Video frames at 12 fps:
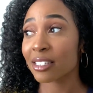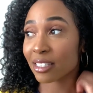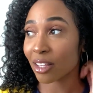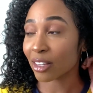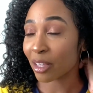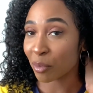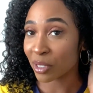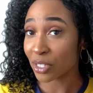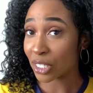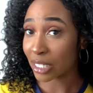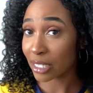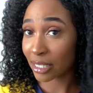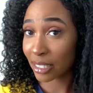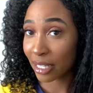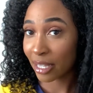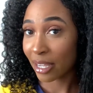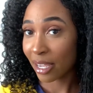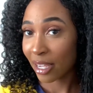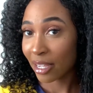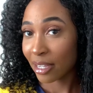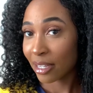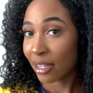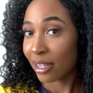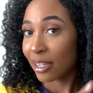So let me just
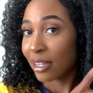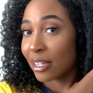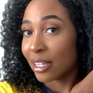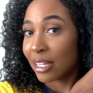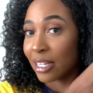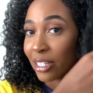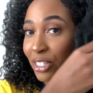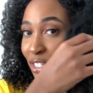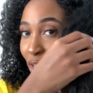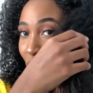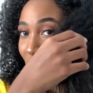show